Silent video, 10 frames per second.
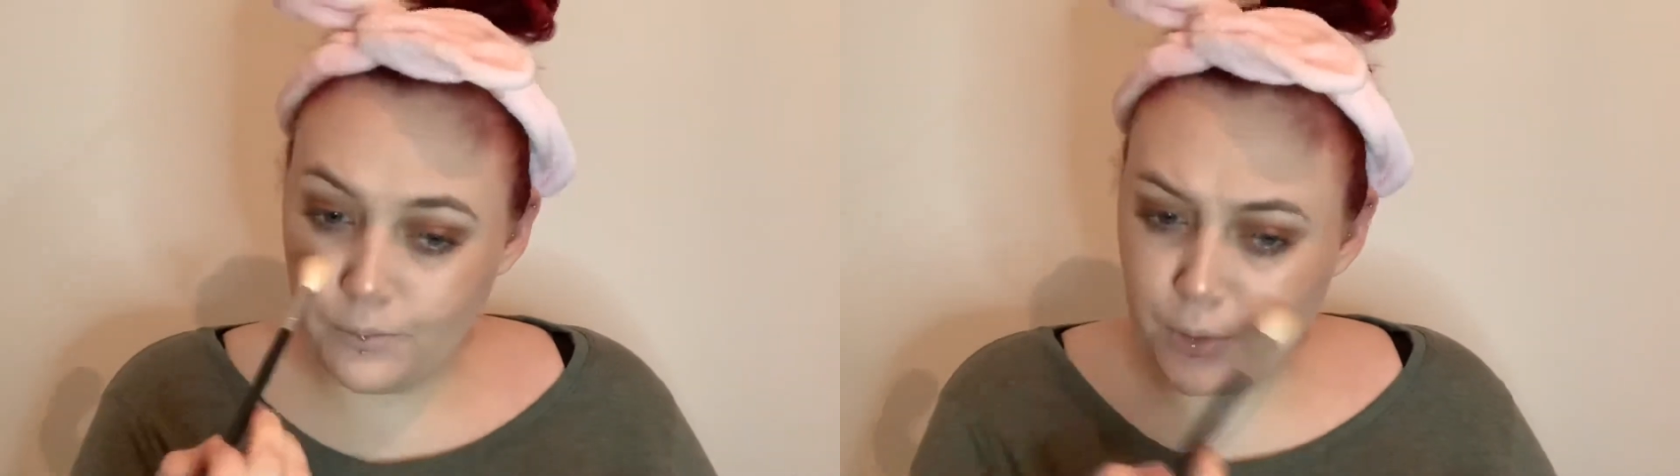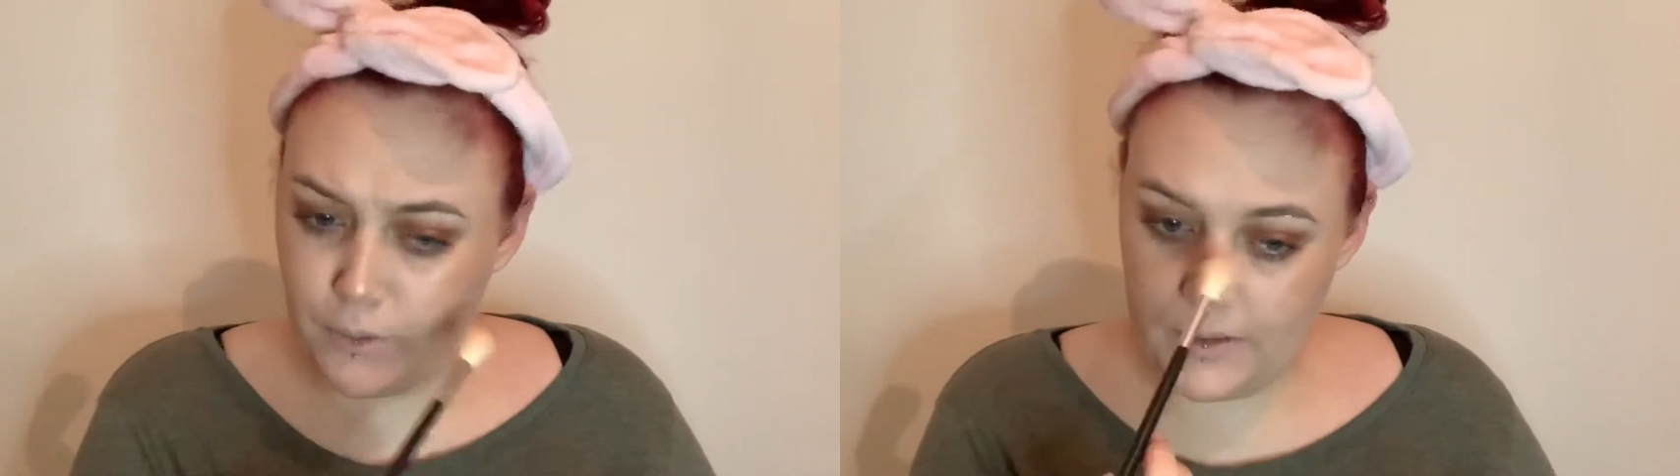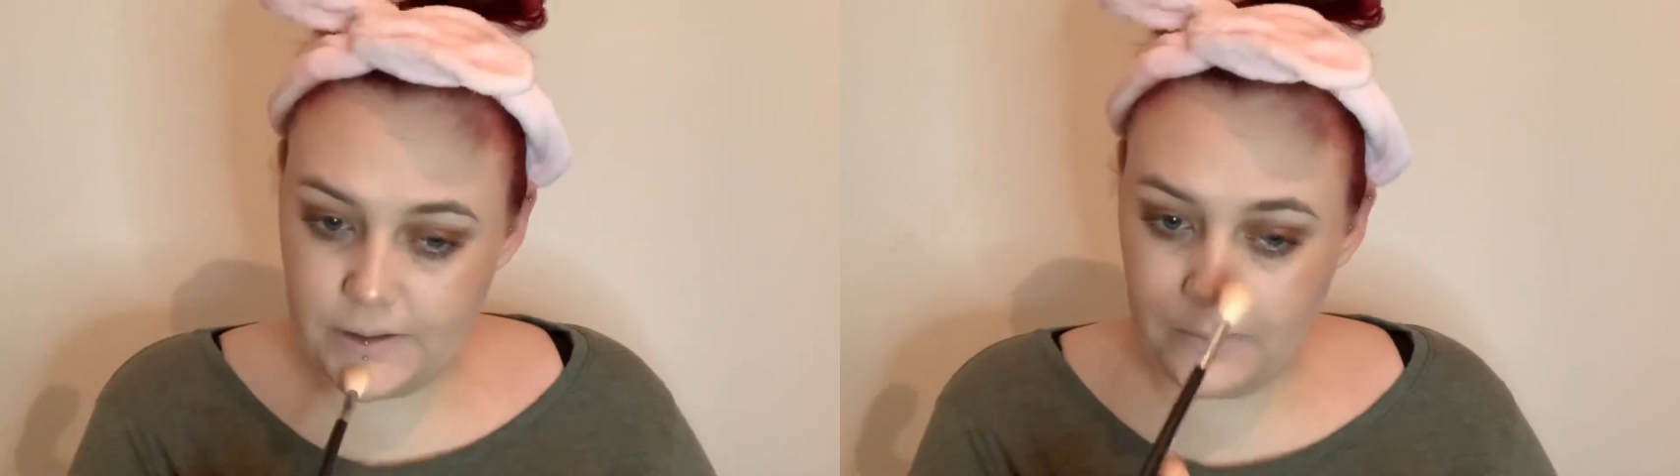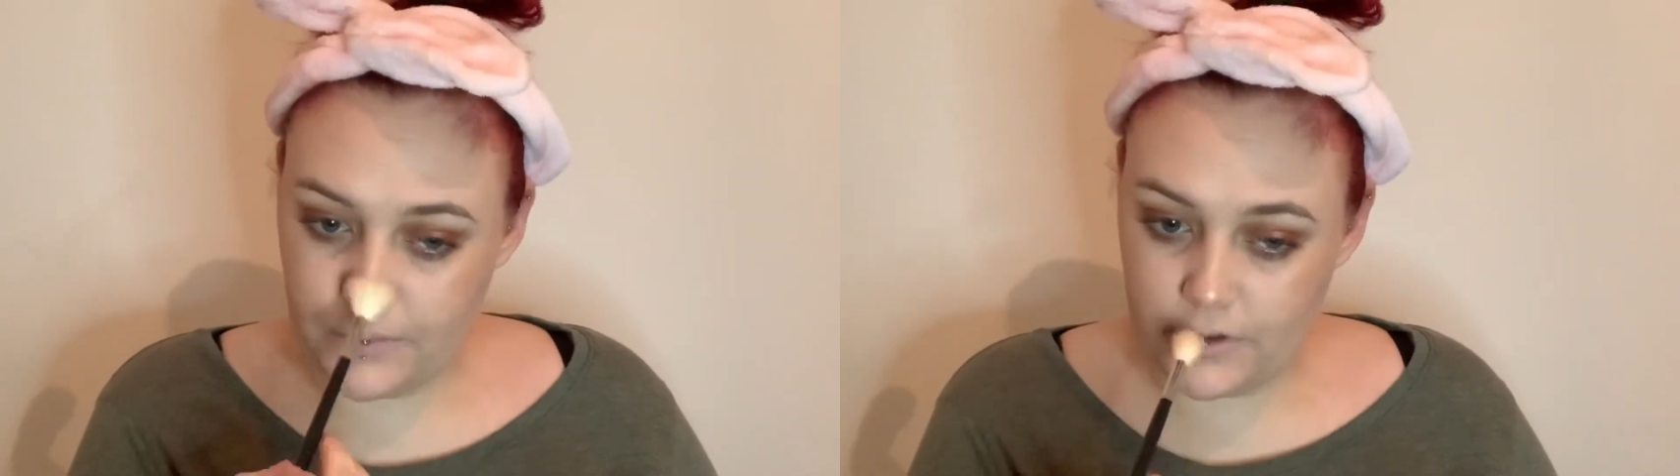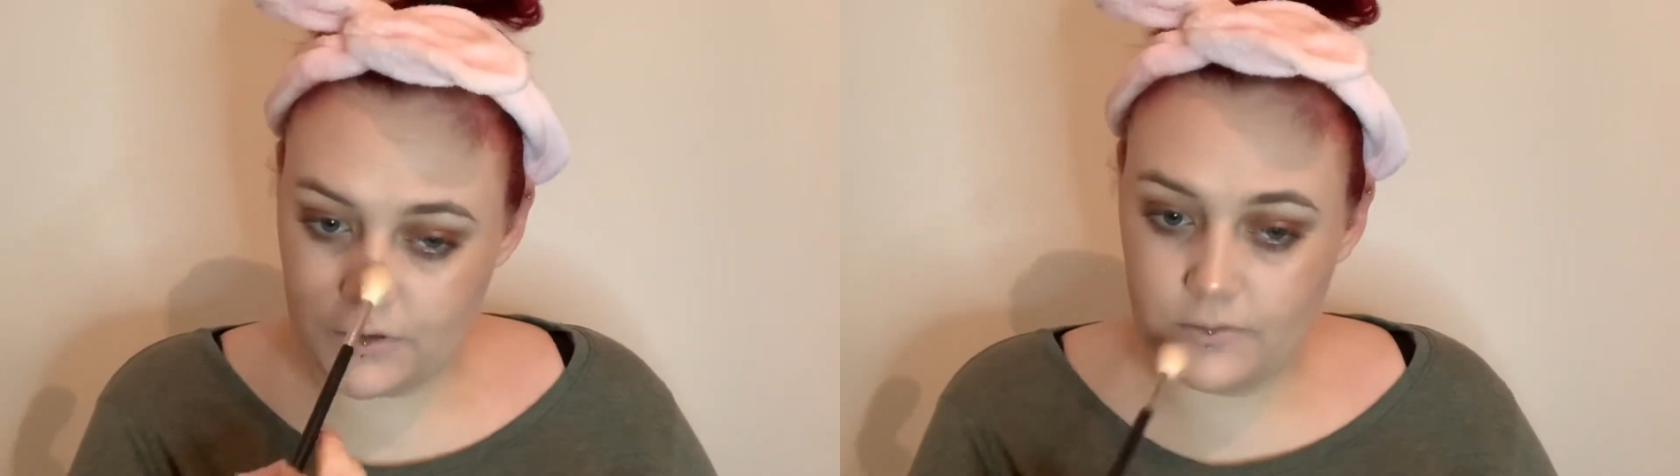Probably too
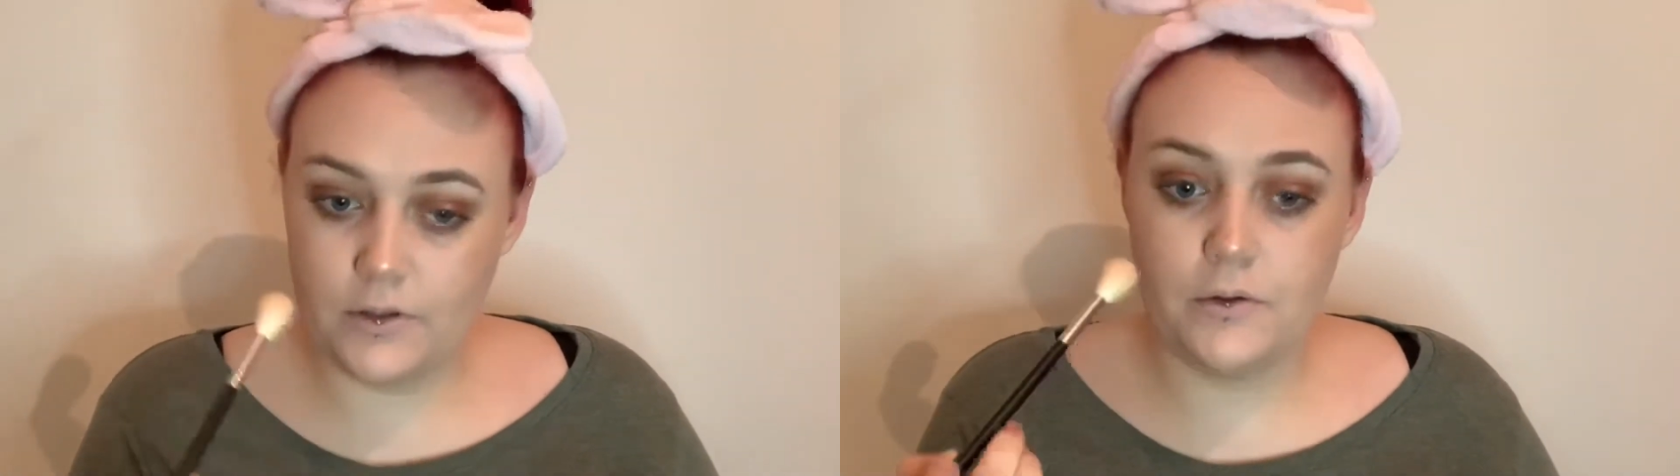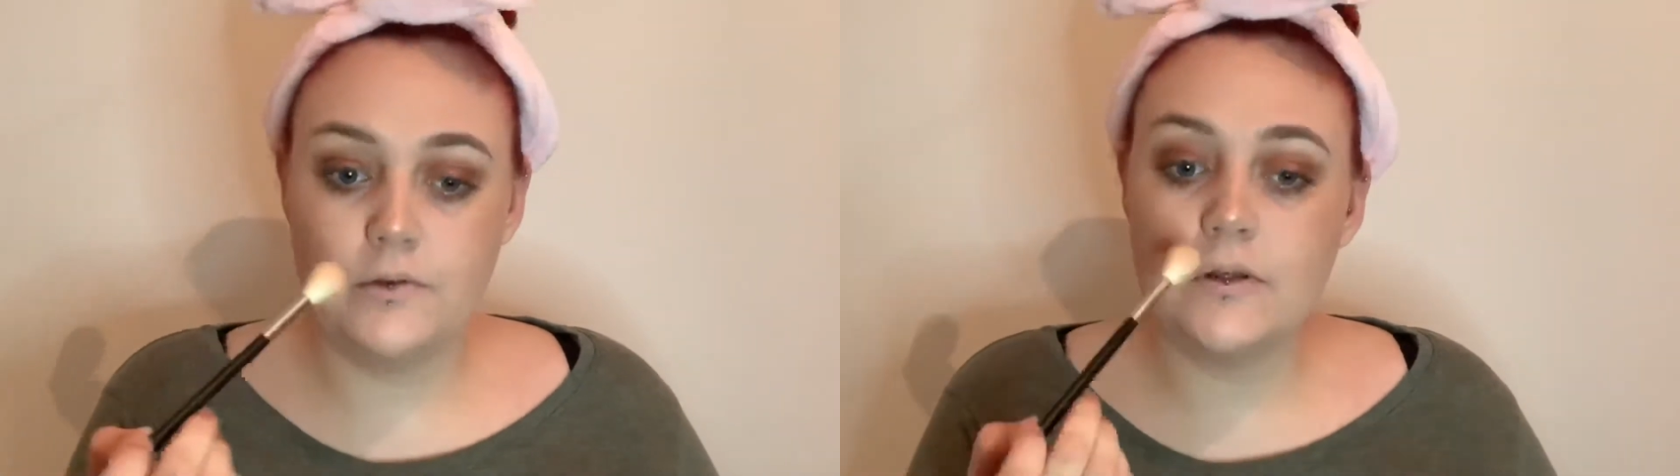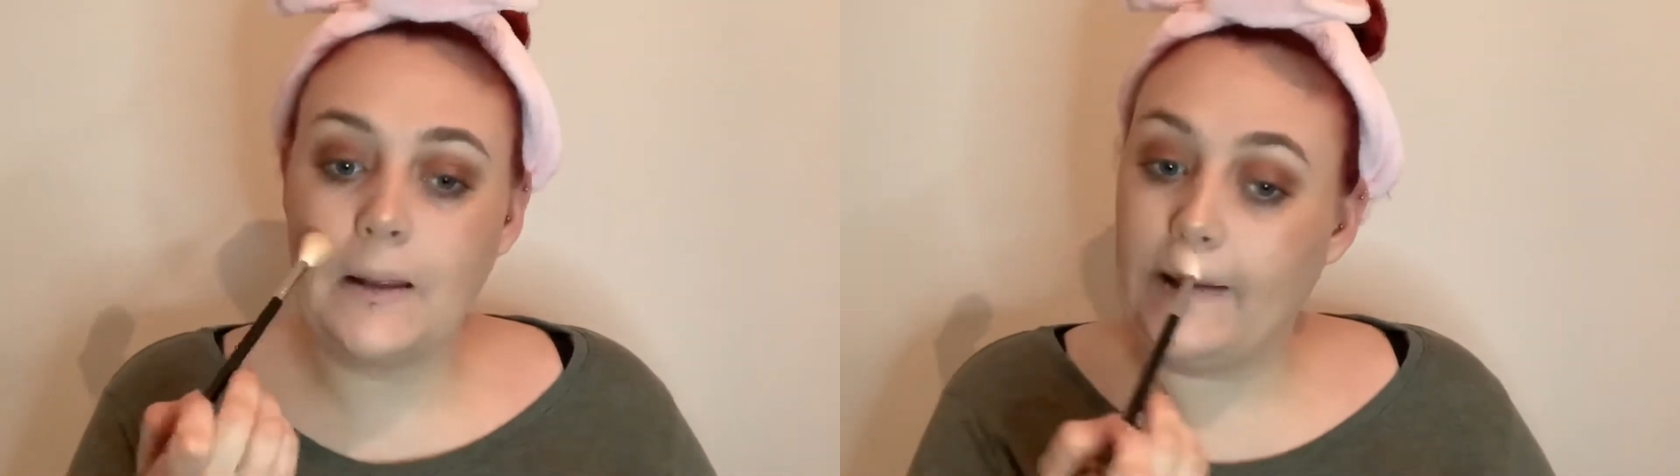much for my nose.